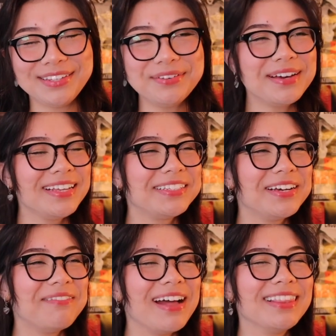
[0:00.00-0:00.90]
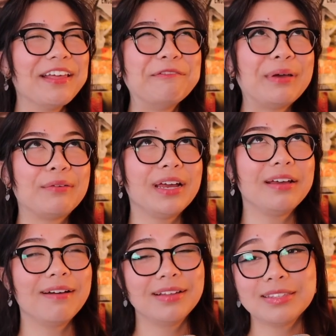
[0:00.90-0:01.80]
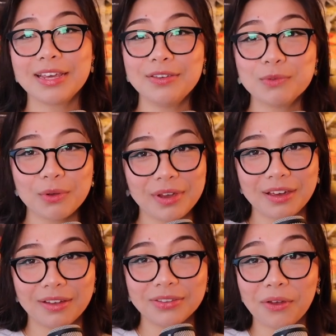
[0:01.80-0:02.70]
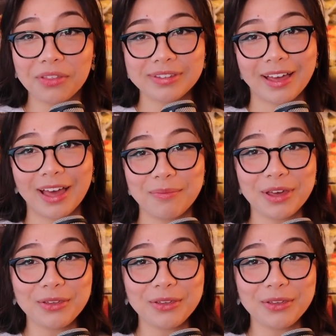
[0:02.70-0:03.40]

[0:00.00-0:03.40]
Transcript: You guys know I love my Raycons. I use my Raycons all the time.